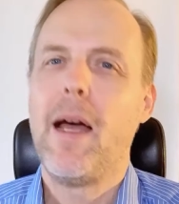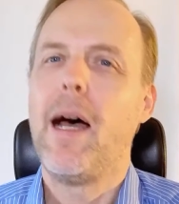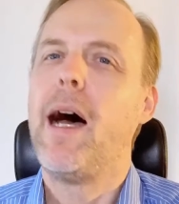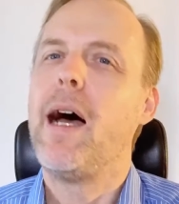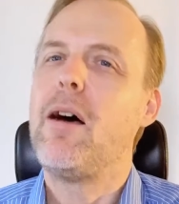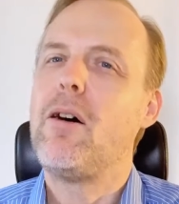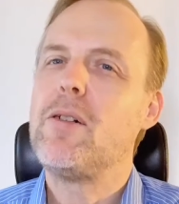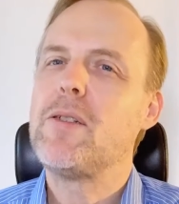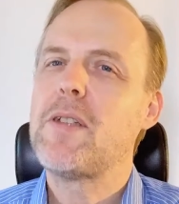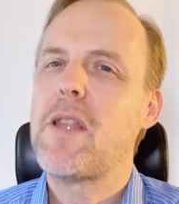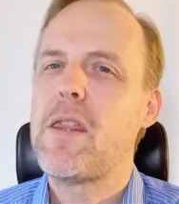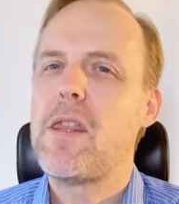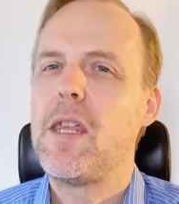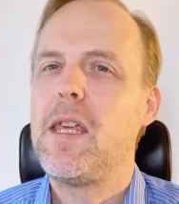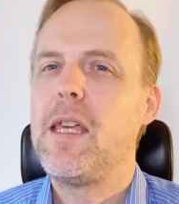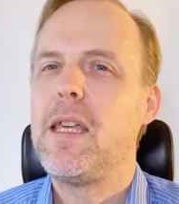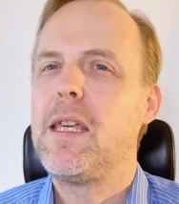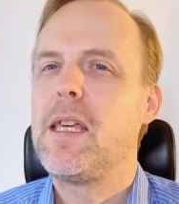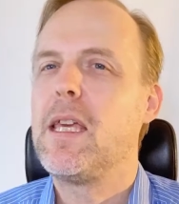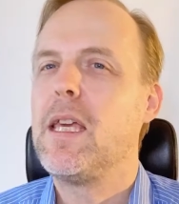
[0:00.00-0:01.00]
I also
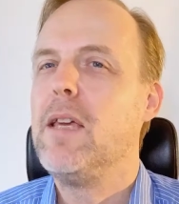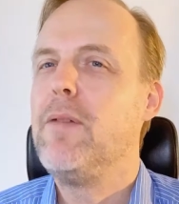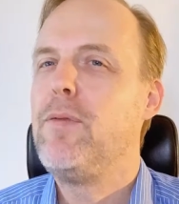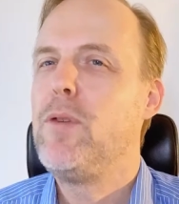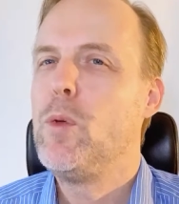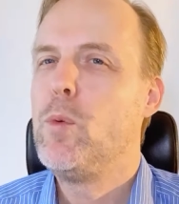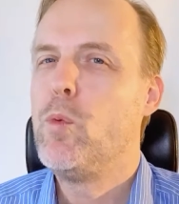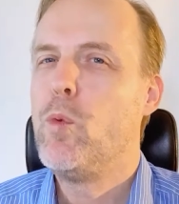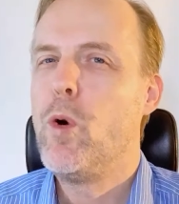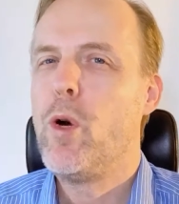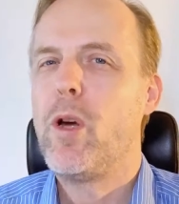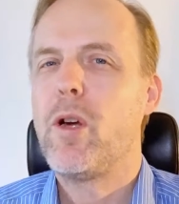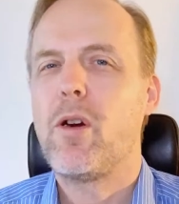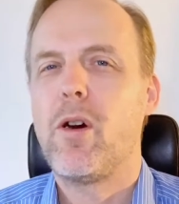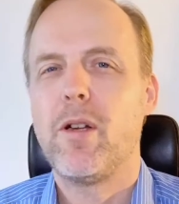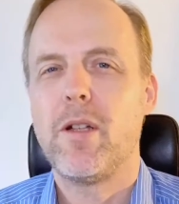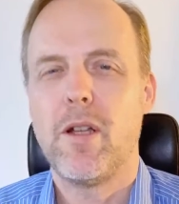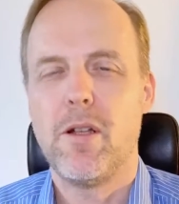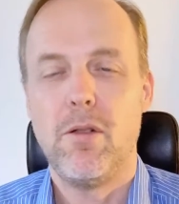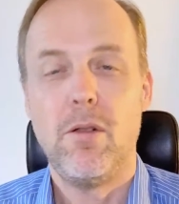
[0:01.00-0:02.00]
think if you work
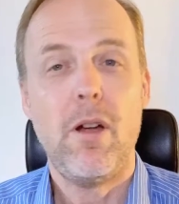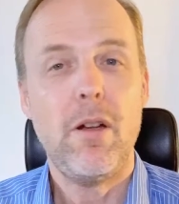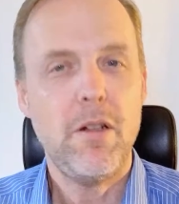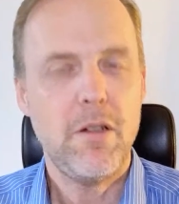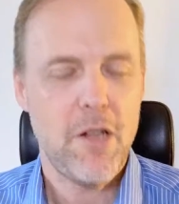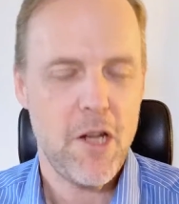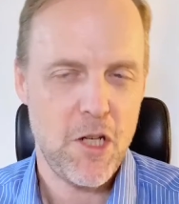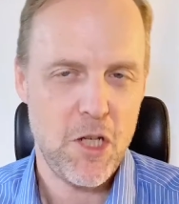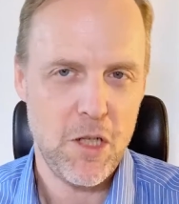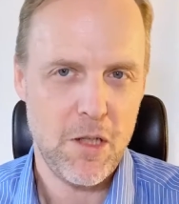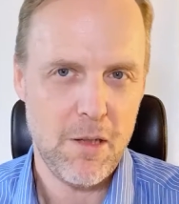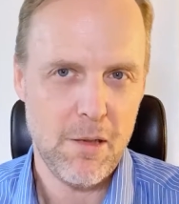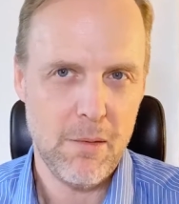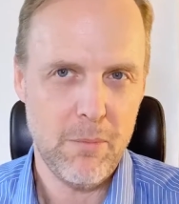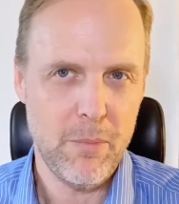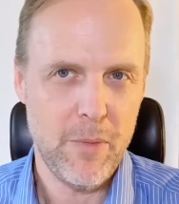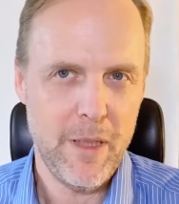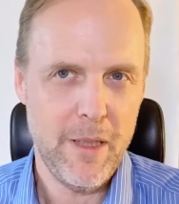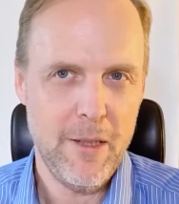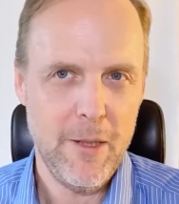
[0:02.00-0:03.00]
on a non-digital
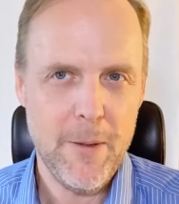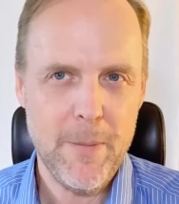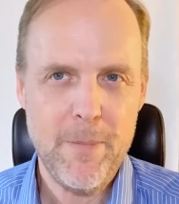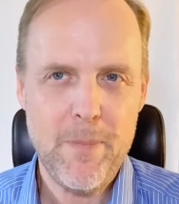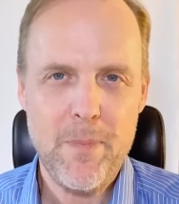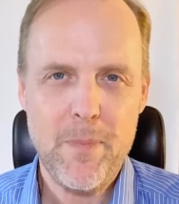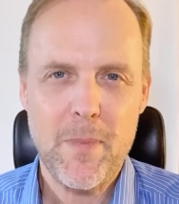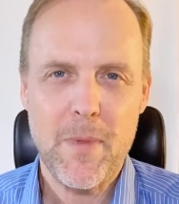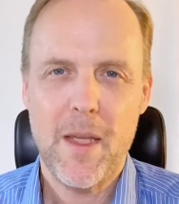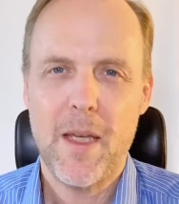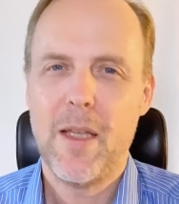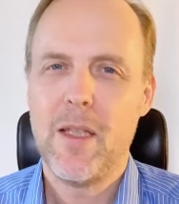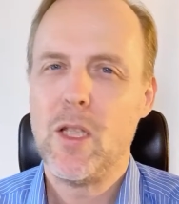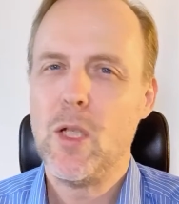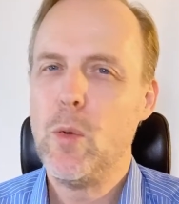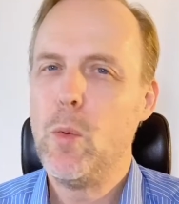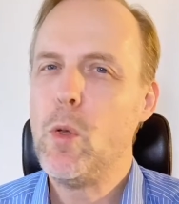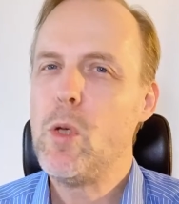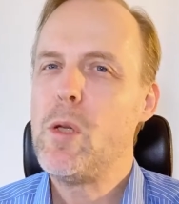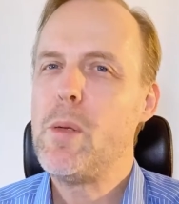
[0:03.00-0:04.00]
medium,
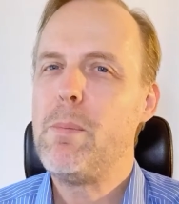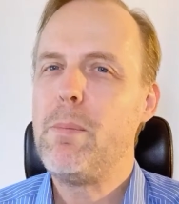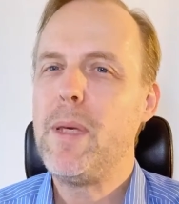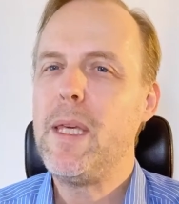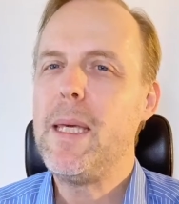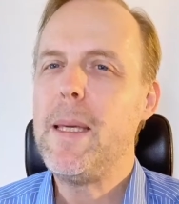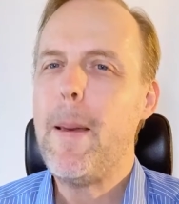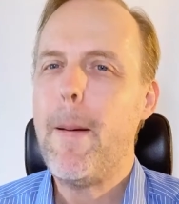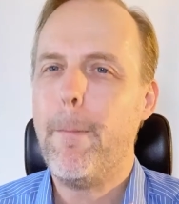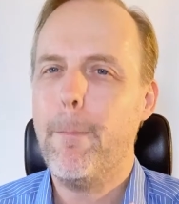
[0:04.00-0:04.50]
you will be